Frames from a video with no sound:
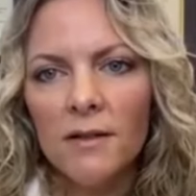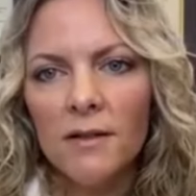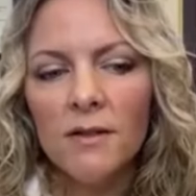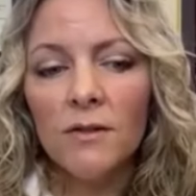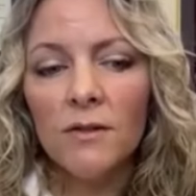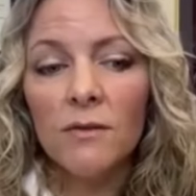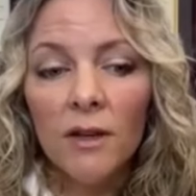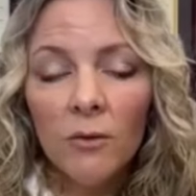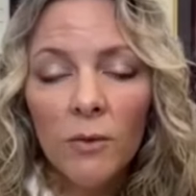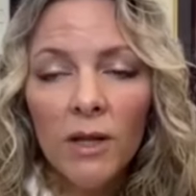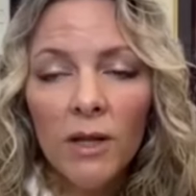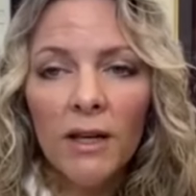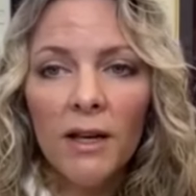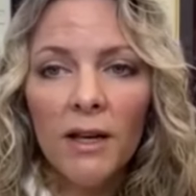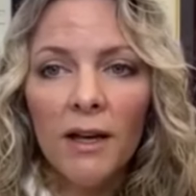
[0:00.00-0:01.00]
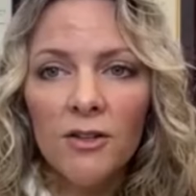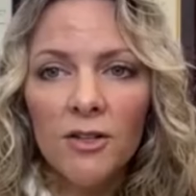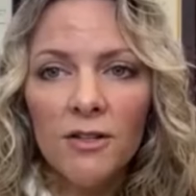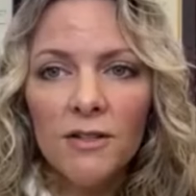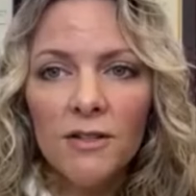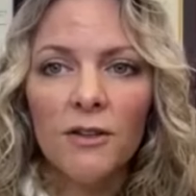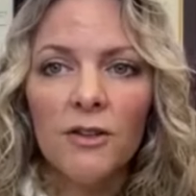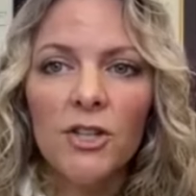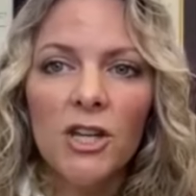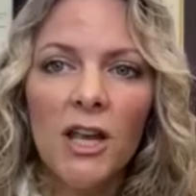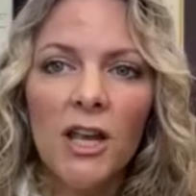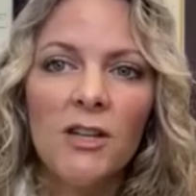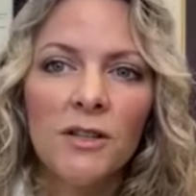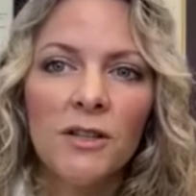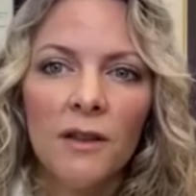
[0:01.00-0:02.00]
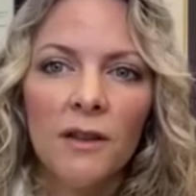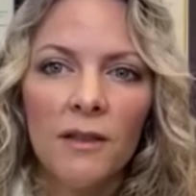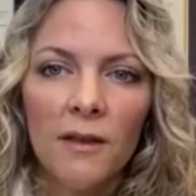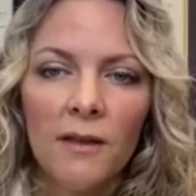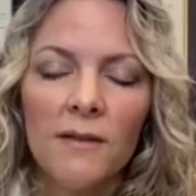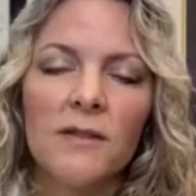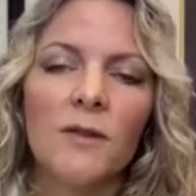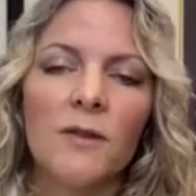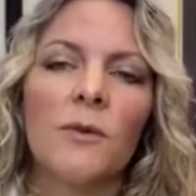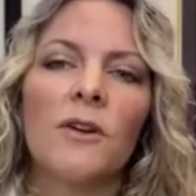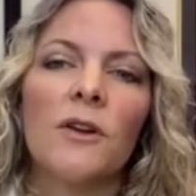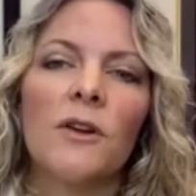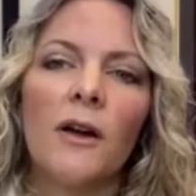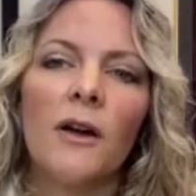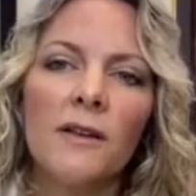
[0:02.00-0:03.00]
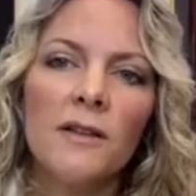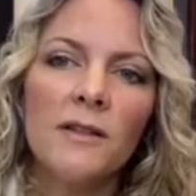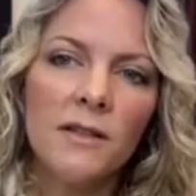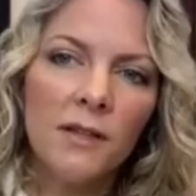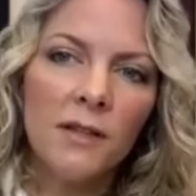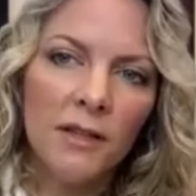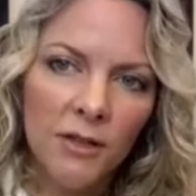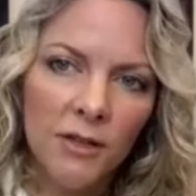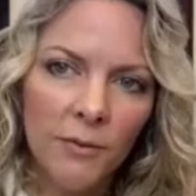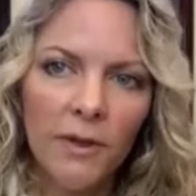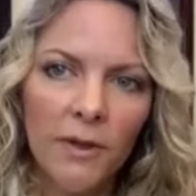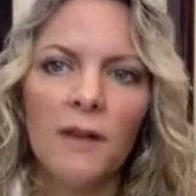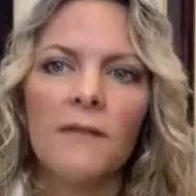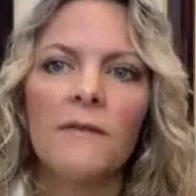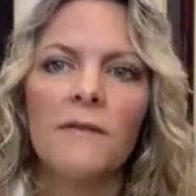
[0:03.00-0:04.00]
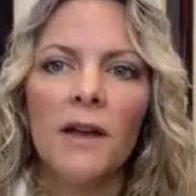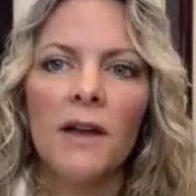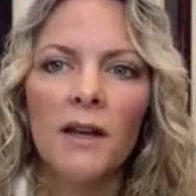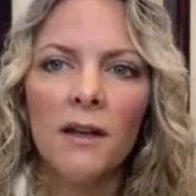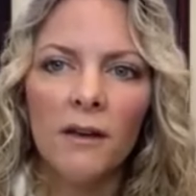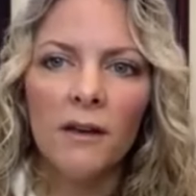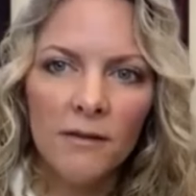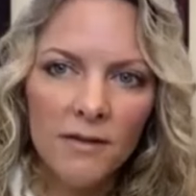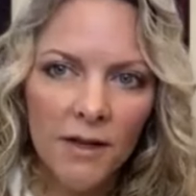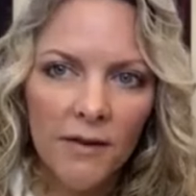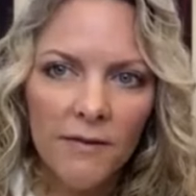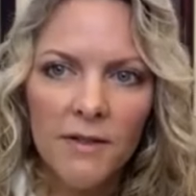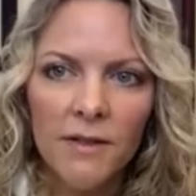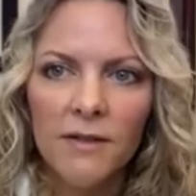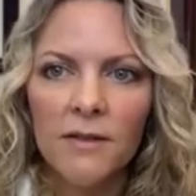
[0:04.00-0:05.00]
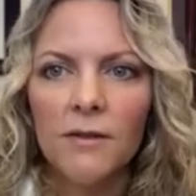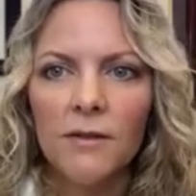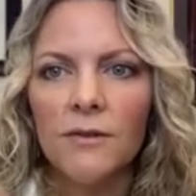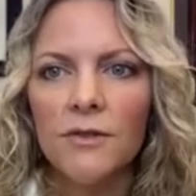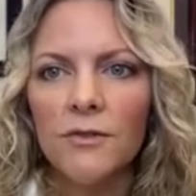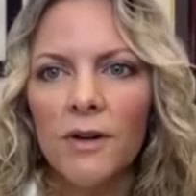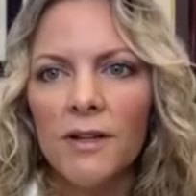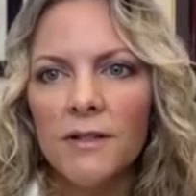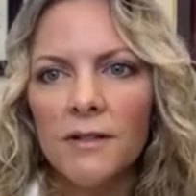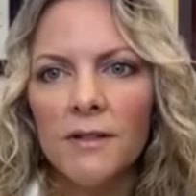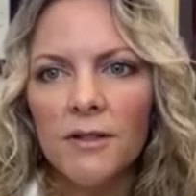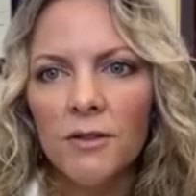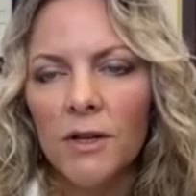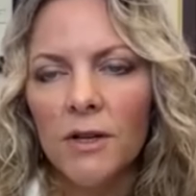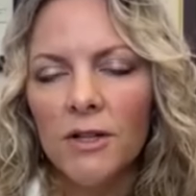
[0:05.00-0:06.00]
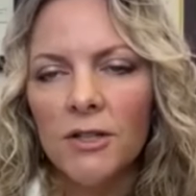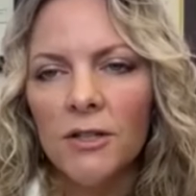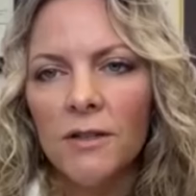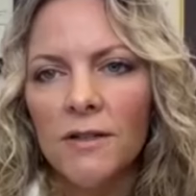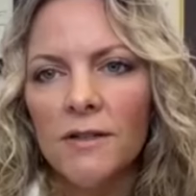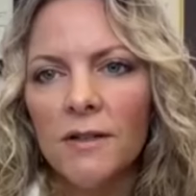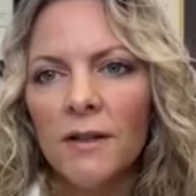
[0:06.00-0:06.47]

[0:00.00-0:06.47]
So then we can actually start changing the things so we're not continually inviting ourselves into those stress situations.